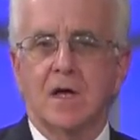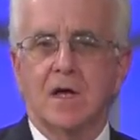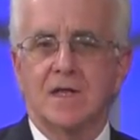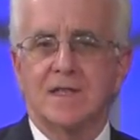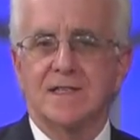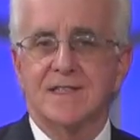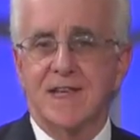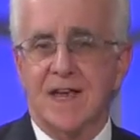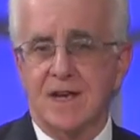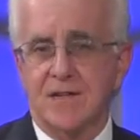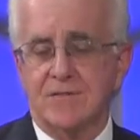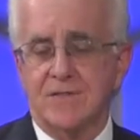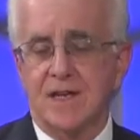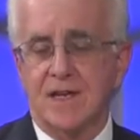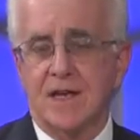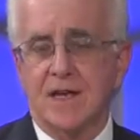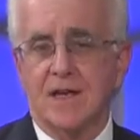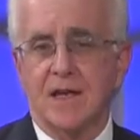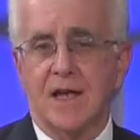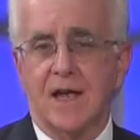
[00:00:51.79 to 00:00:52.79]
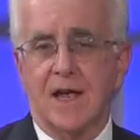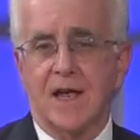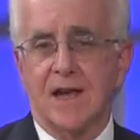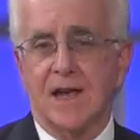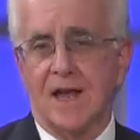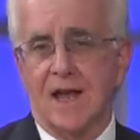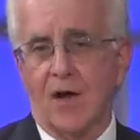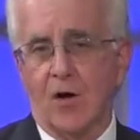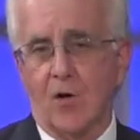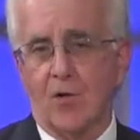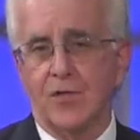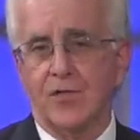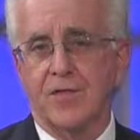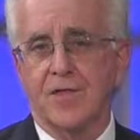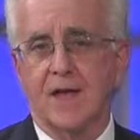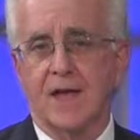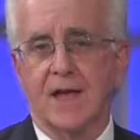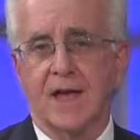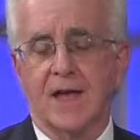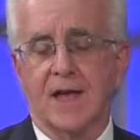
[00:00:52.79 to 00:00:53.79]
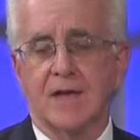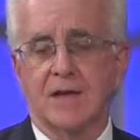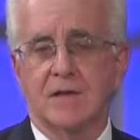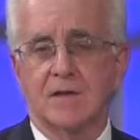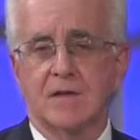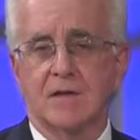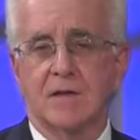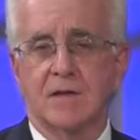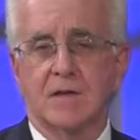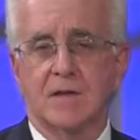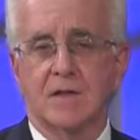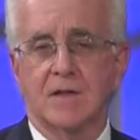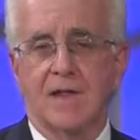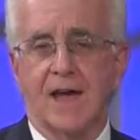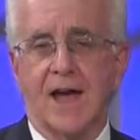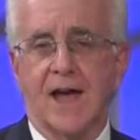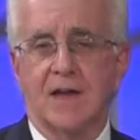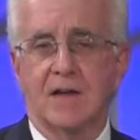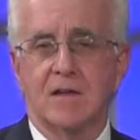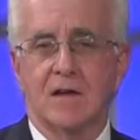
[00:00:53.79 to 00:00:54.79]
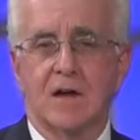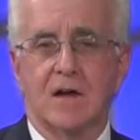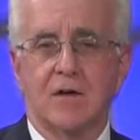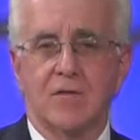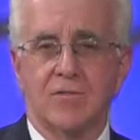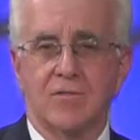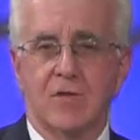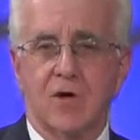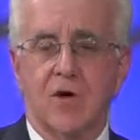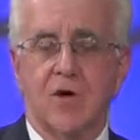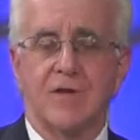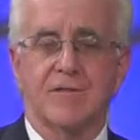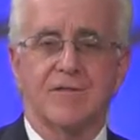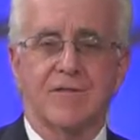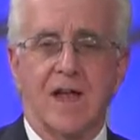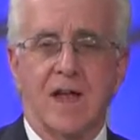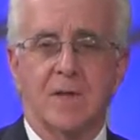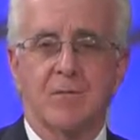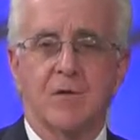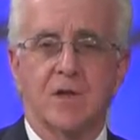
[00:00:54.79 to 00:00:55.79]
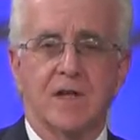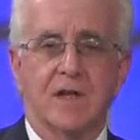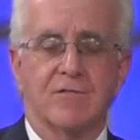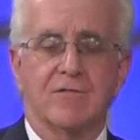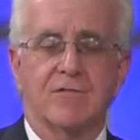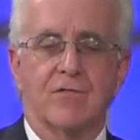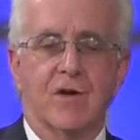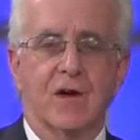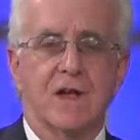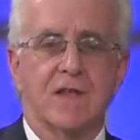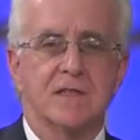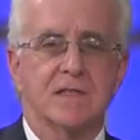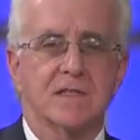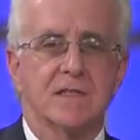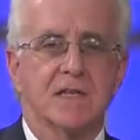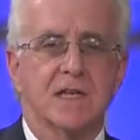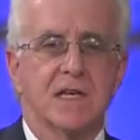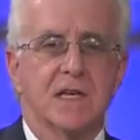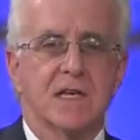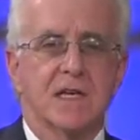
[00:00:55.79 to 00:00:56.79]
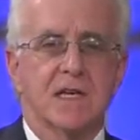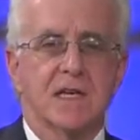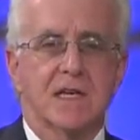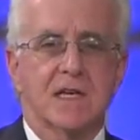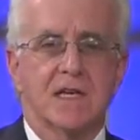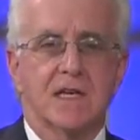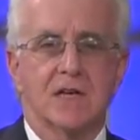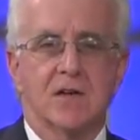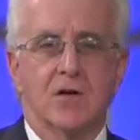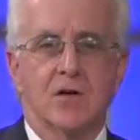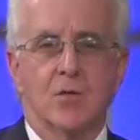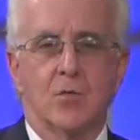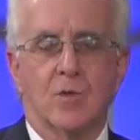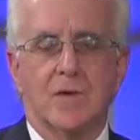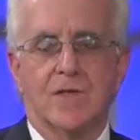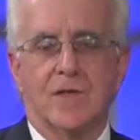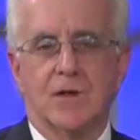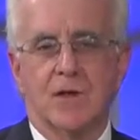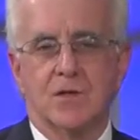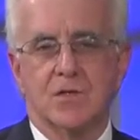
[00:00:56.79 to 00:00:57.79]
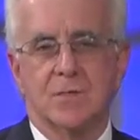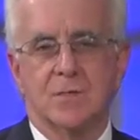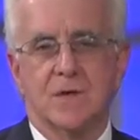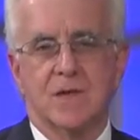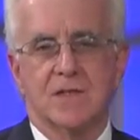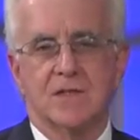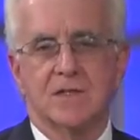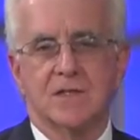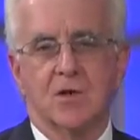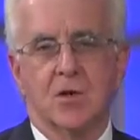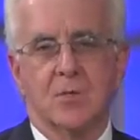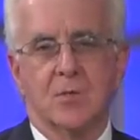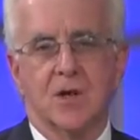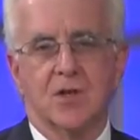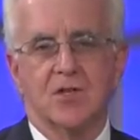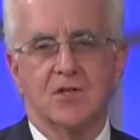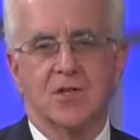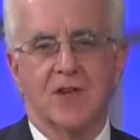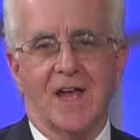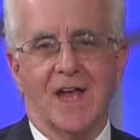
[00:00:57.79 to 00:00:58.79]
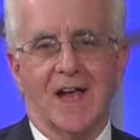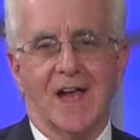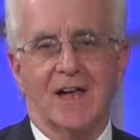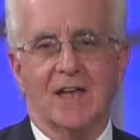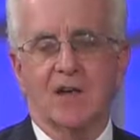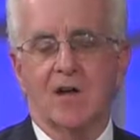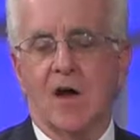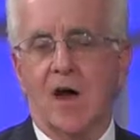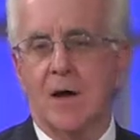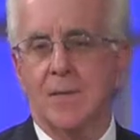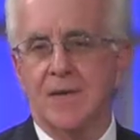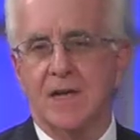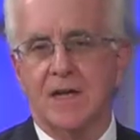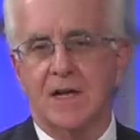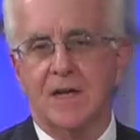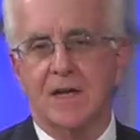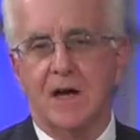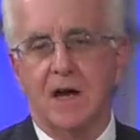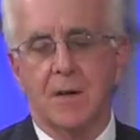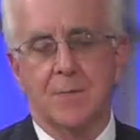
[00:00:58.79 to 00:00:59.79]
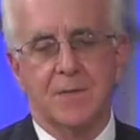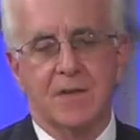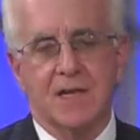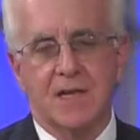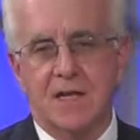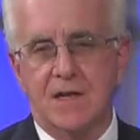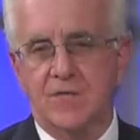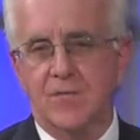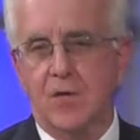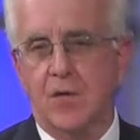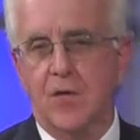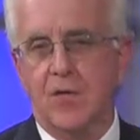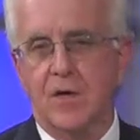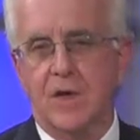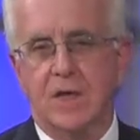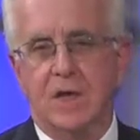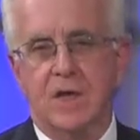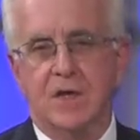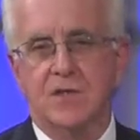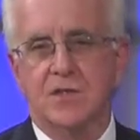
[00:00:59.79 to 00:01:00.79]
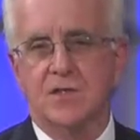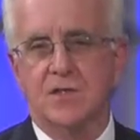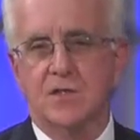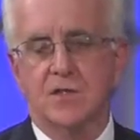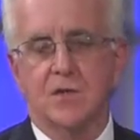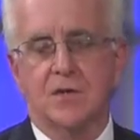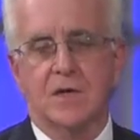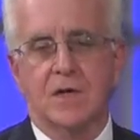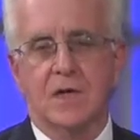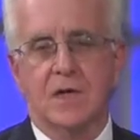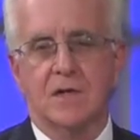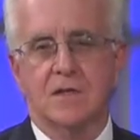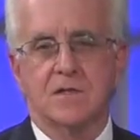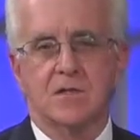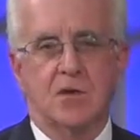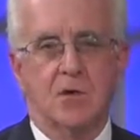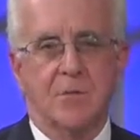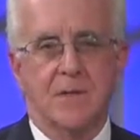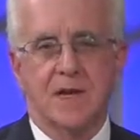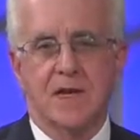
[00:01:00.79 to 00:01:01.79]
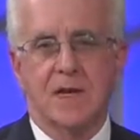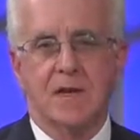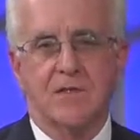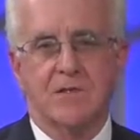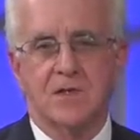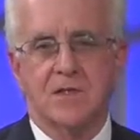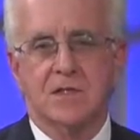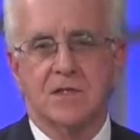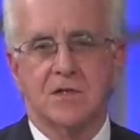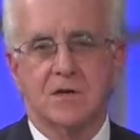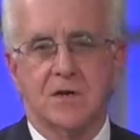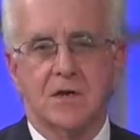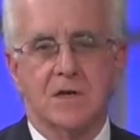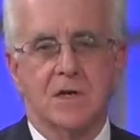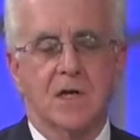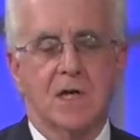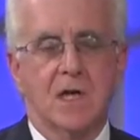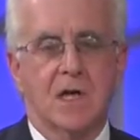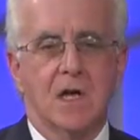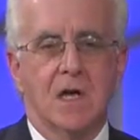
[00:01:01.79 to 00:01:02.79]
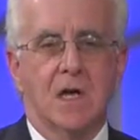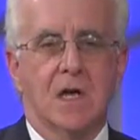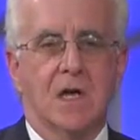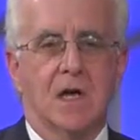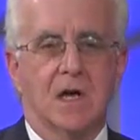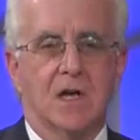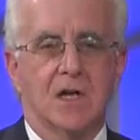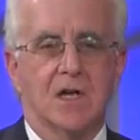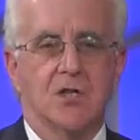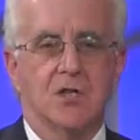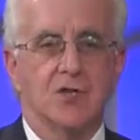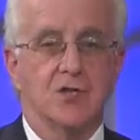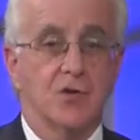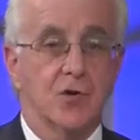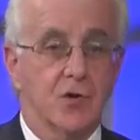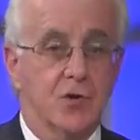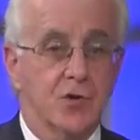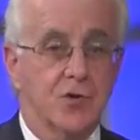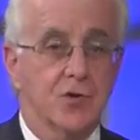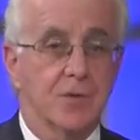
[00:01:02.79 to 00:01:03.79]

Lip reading: safety and health and that of our family and friends. A year when there's been so much economic upheaval and uncertainty, and so many of us are concerned